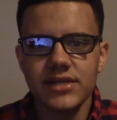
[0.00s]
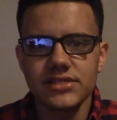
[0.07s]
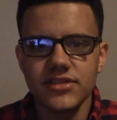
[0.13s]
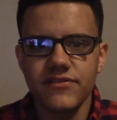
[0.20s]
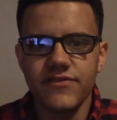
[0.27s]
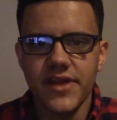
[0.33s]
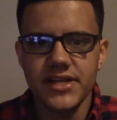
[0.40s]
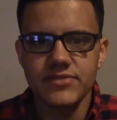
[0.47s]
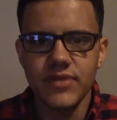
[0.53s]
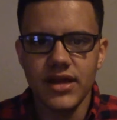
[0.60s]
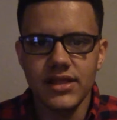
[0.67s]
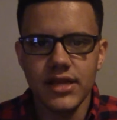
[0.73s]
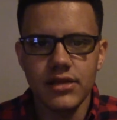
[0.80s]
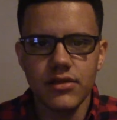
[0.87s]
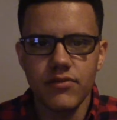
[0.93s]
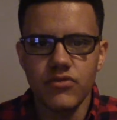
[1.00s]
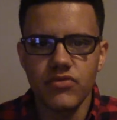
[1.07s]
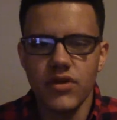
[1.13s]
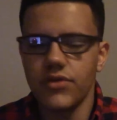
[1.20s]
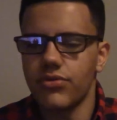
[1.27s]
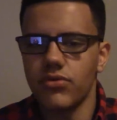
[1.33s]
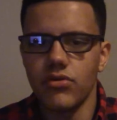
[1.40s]
to the fans by letting them
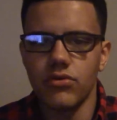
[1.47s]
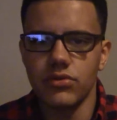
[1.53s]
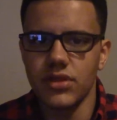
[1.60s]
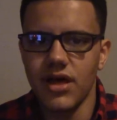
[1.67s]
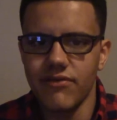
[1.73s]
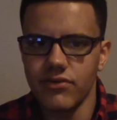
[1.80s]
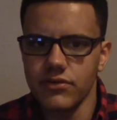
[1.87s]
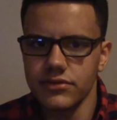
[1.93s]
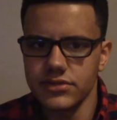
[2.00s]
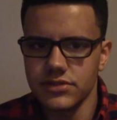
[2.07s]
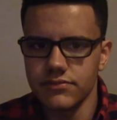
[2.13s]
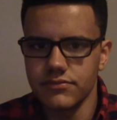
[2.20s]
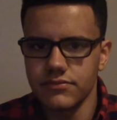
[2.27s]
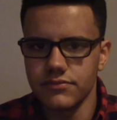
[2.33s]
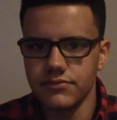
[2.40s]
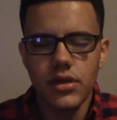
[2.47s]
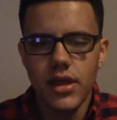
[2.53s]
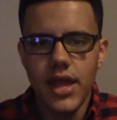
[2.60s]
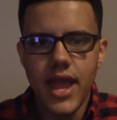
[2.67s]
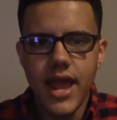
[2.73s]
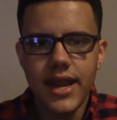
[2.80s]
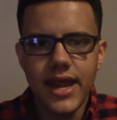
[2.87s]
create their own levels.
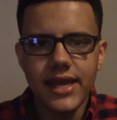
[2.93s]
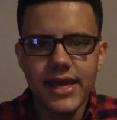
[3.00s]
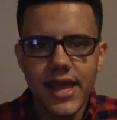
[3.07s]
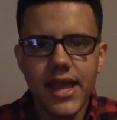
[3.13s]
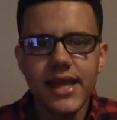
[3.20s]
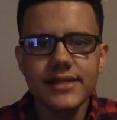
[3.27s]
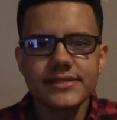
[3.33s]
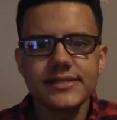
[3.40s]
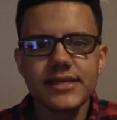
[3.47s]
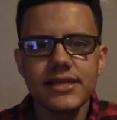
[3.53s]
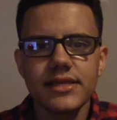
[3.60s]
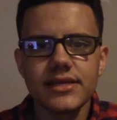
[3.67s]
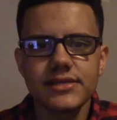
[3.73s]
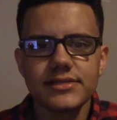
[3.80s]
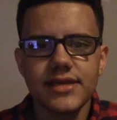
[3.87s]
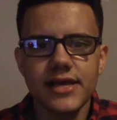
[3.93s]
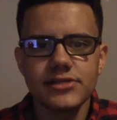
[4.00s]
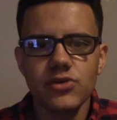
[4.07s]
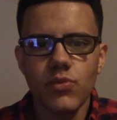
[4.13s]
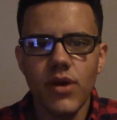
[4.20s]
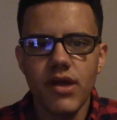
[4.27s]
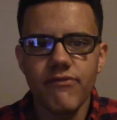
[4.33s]
And I can see this
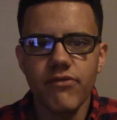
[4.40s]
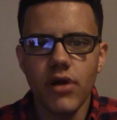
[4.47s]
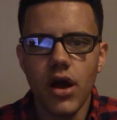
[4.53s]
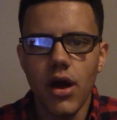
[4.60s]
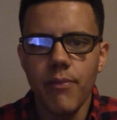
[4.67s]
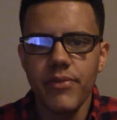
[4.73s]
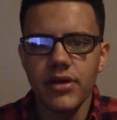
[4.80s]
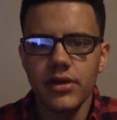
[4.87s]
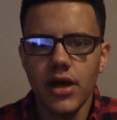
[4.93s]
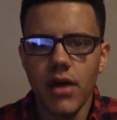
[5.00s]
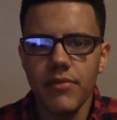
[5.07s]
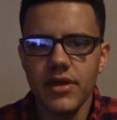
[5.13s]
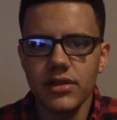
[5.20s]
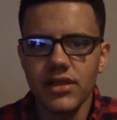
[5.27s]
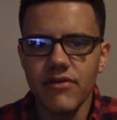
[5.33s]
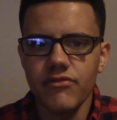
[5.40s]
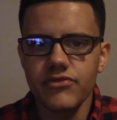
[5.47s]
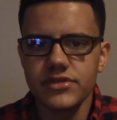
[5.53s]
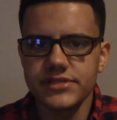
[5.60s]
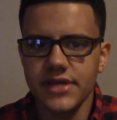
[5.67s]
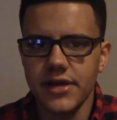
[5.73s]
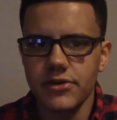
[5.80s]
as a way for up-and-coming level
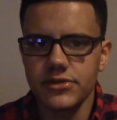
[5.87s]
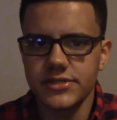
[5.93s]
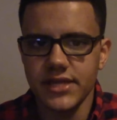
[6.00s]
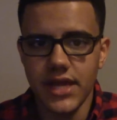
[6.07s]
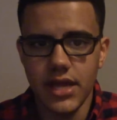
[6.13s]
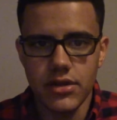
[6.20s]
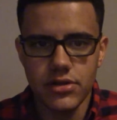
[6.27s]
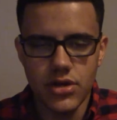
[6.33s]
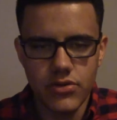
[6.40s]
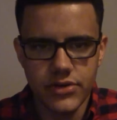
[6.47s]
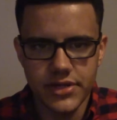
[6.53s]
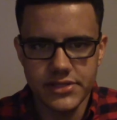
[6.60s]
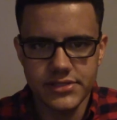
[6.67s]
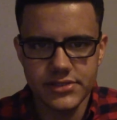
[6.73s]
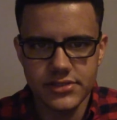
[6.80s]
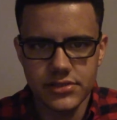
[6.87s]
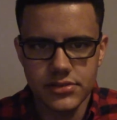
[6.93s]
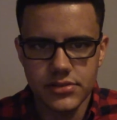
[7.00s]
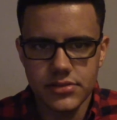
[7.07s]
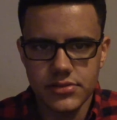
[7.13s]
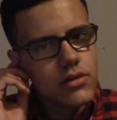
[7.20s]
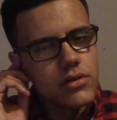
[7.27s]
designers to get noticed.
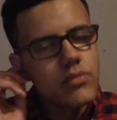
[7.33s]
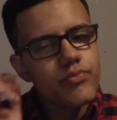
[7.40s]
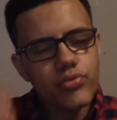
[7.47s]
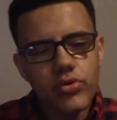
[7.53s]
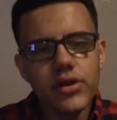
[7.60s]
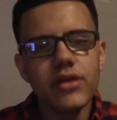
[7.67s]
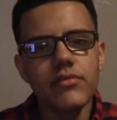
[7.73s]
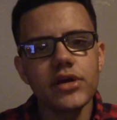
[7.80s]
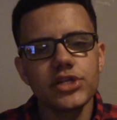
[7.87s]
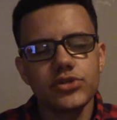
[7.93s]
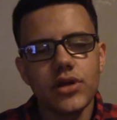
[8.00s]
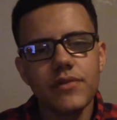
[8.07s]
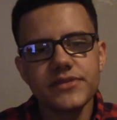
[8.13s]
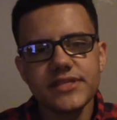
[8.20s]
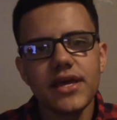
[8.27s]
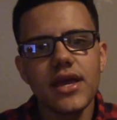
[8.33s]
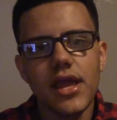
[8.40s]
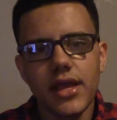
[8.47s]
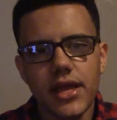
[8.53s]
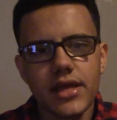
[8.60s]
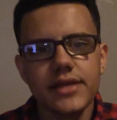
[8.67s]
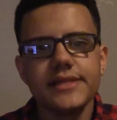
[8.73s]
Pretty much what I'm
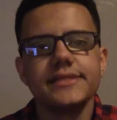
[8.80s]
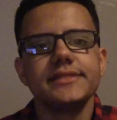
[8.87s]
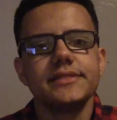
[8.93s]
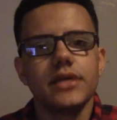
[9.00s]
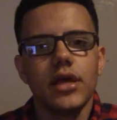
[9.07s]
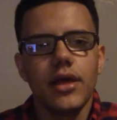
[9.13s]
saying is,